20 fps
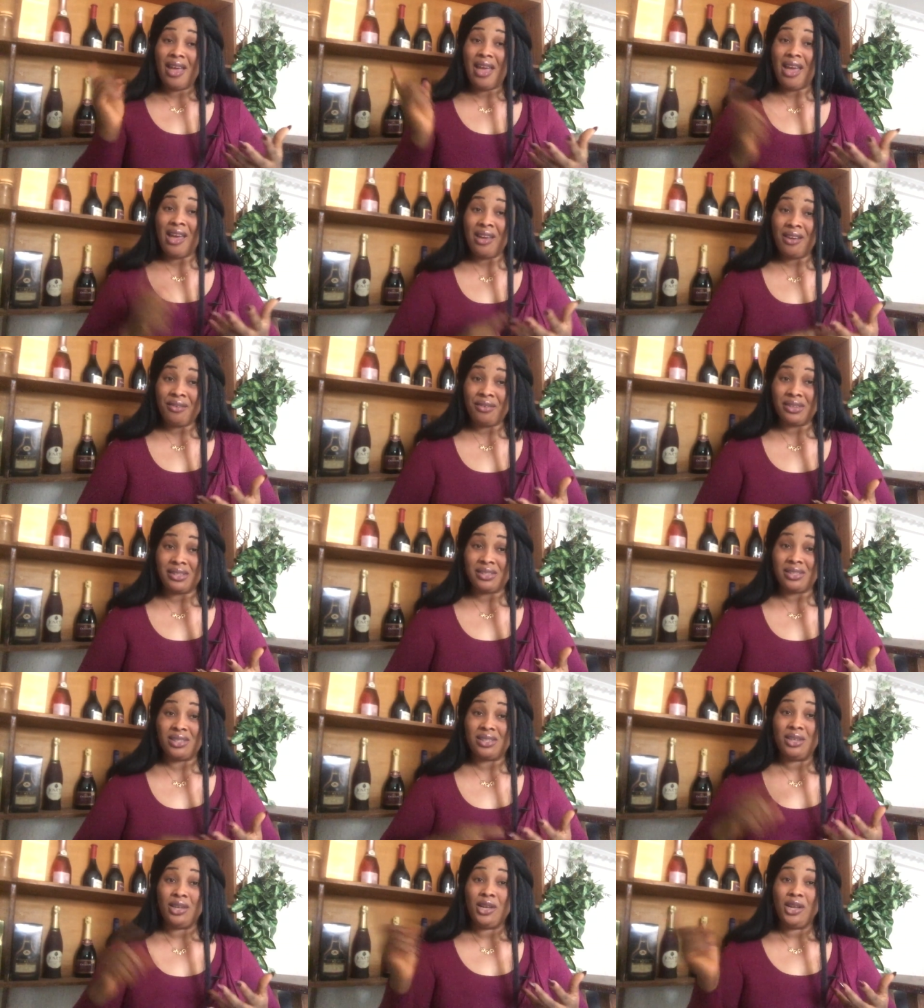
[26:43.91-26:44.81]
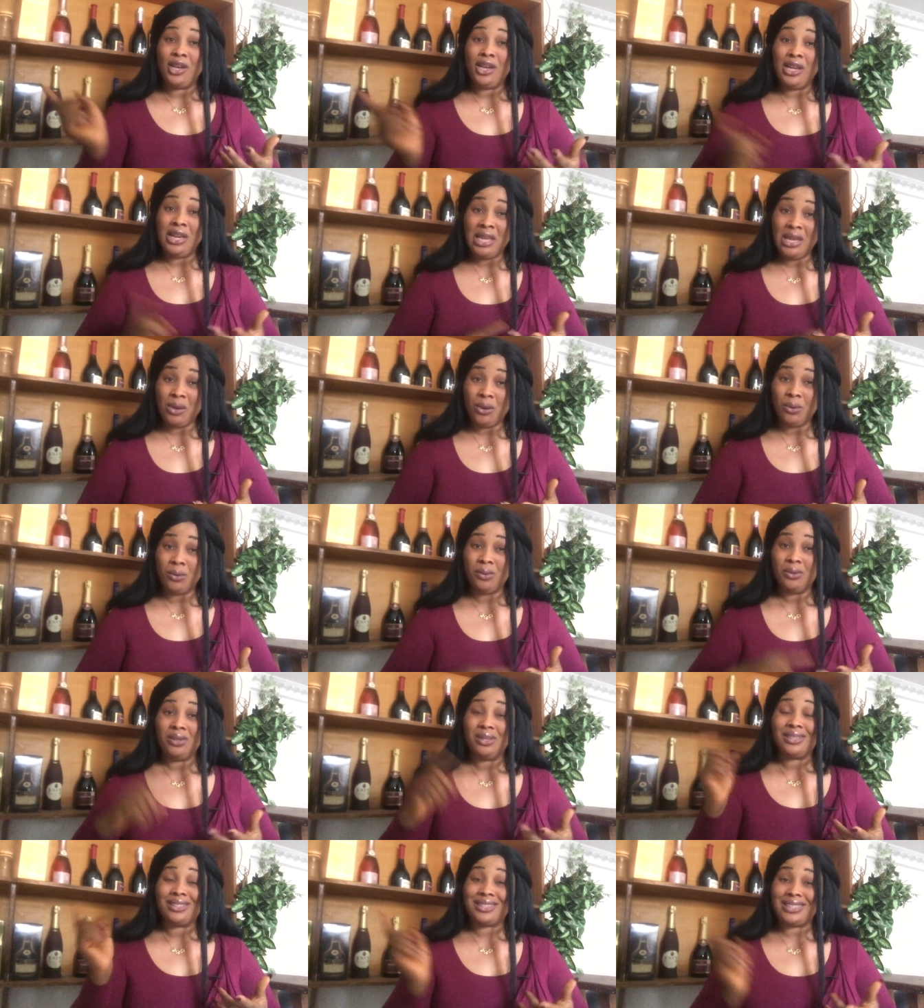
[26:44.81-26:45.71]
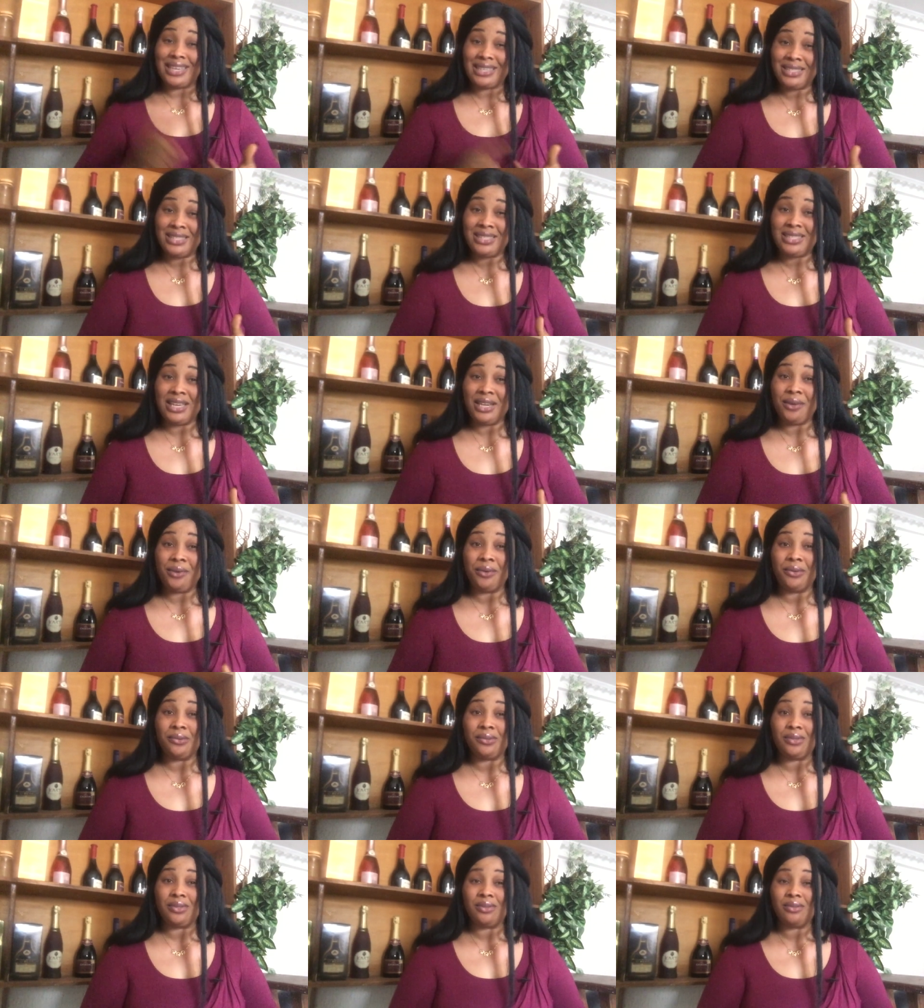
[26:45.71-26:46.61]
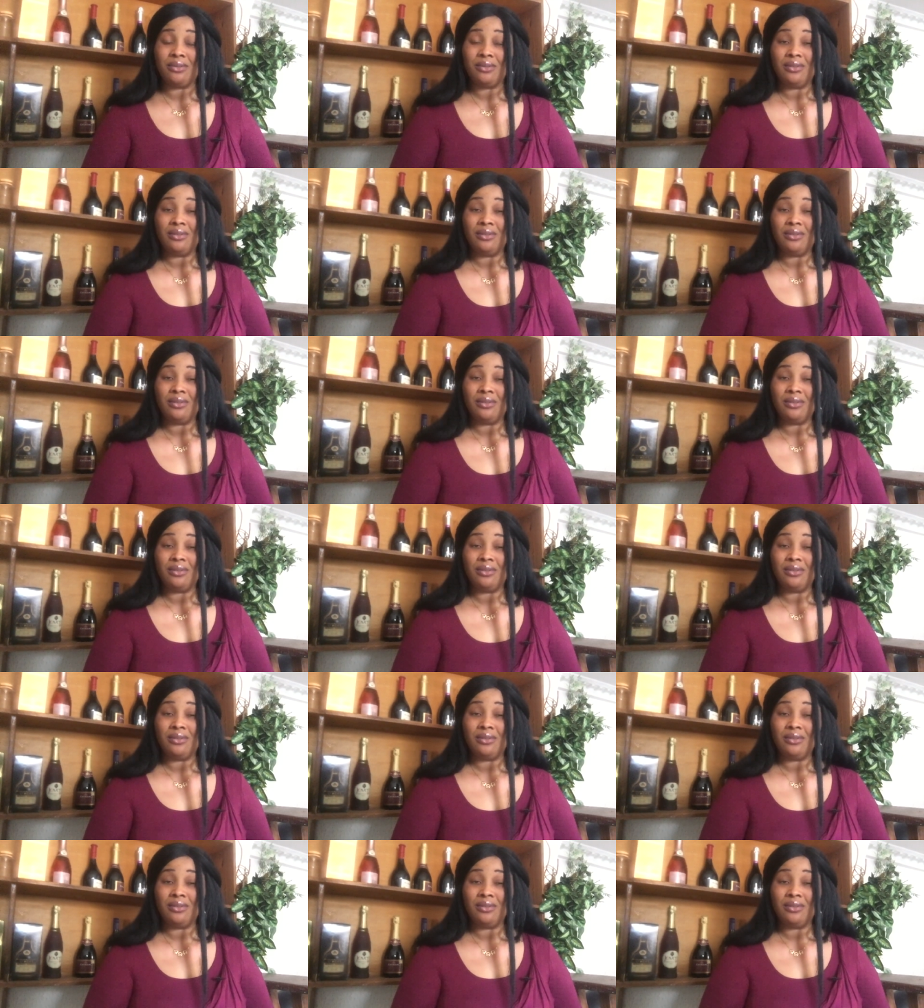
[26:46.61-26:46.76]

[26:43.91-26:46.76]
Aries, Leo, Sagittarius,